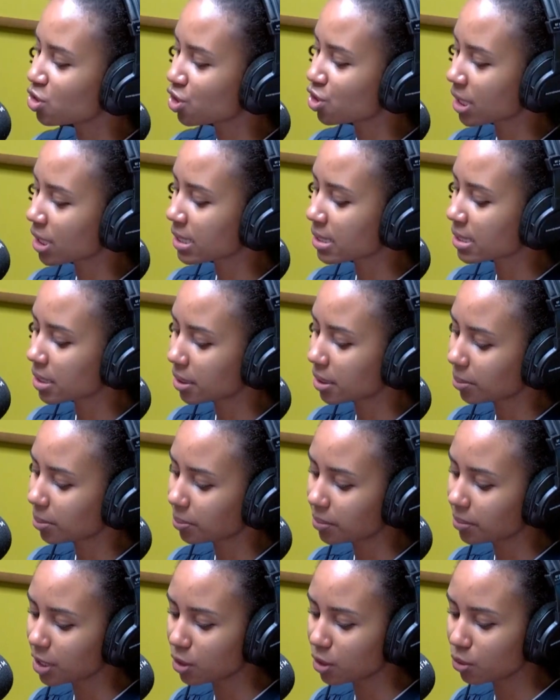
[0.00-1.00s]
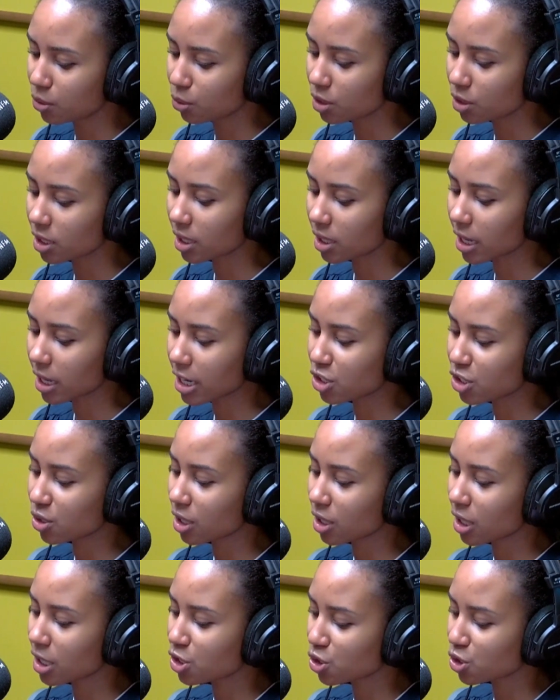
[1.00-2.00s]
address, the
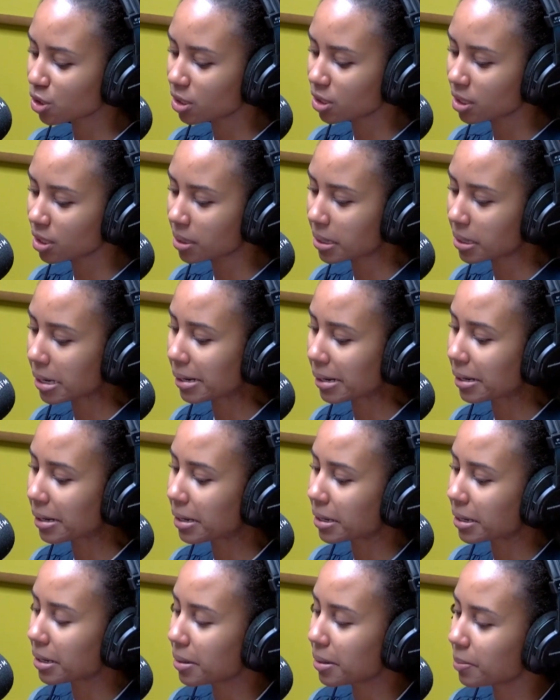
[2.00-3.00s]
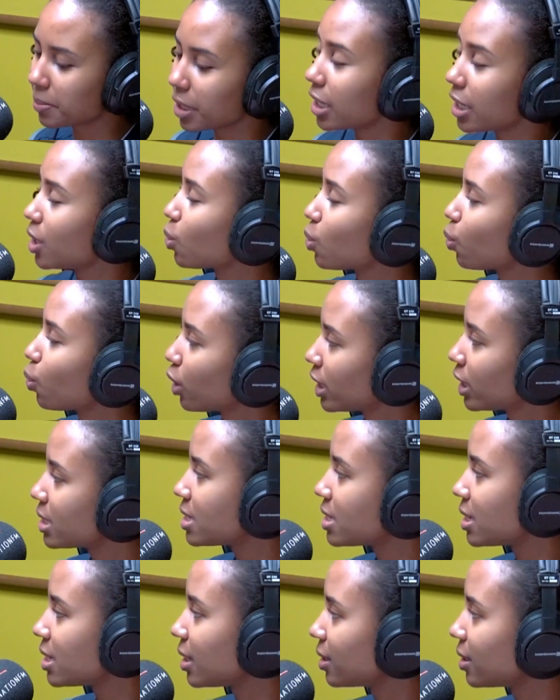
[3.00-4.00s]
education
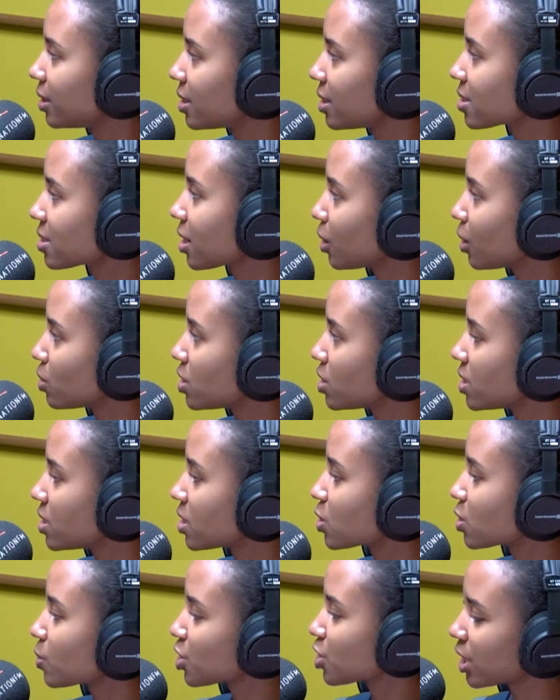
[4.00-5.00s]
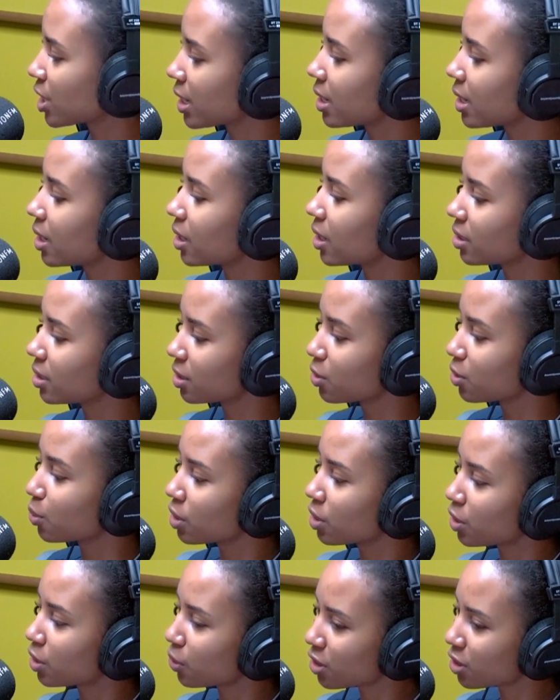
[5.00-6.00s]
inequality in these counties, especially in, the
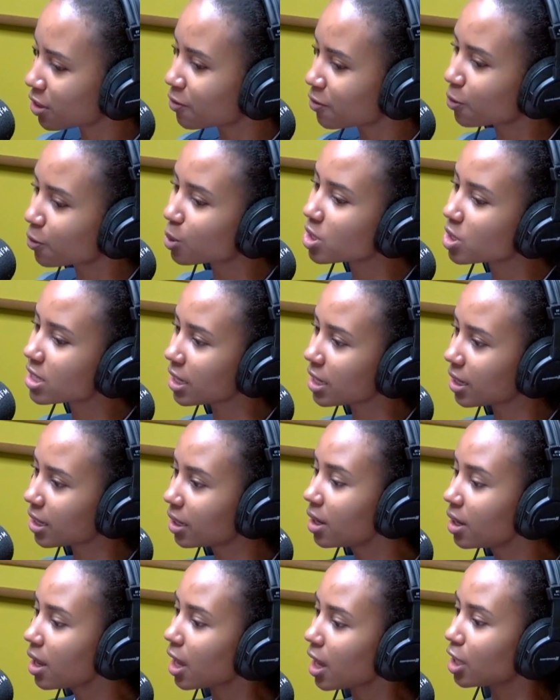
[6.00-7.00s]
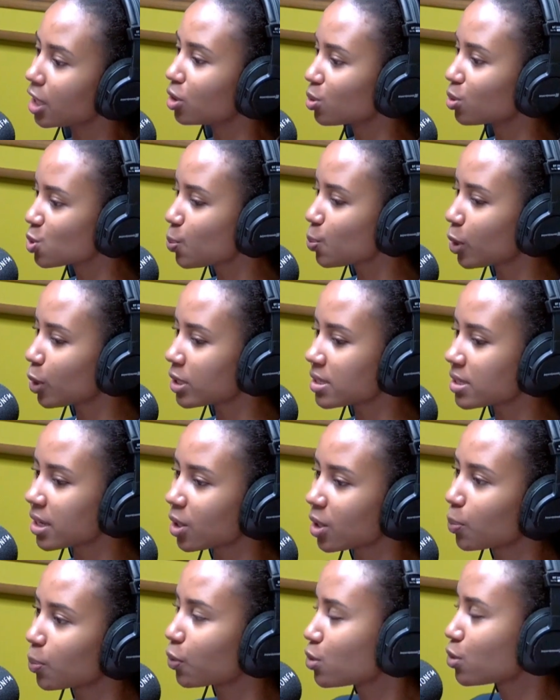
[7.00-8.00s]
northern frontier and those parts that
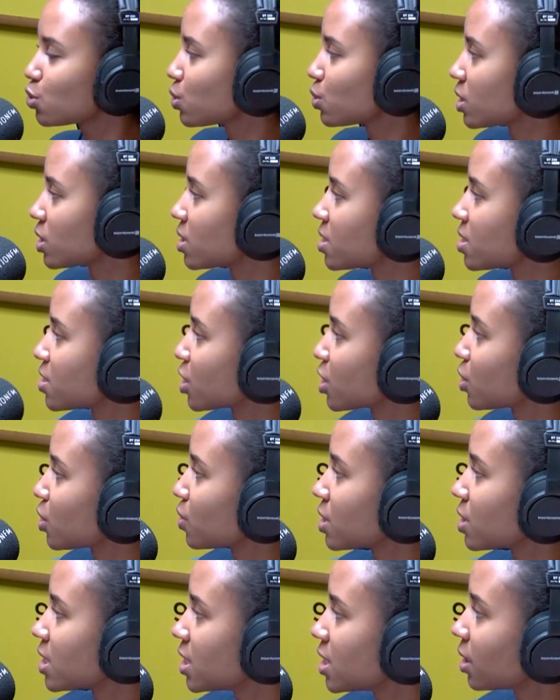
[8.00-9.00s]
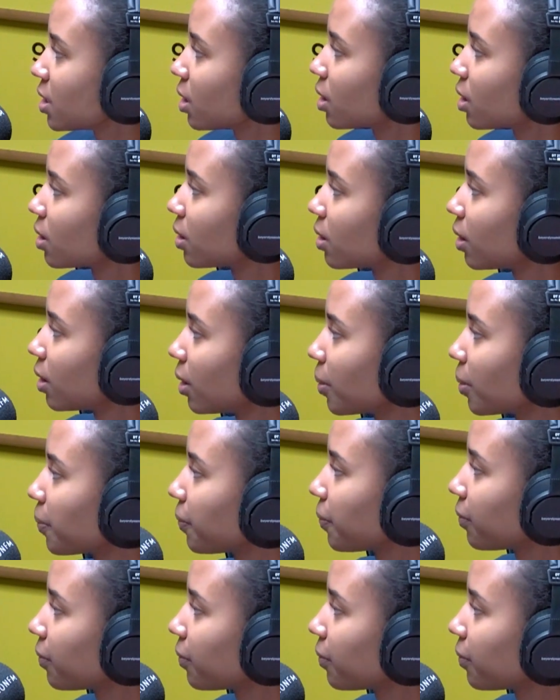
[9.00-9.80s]
are prone to this insecurity? Yeah.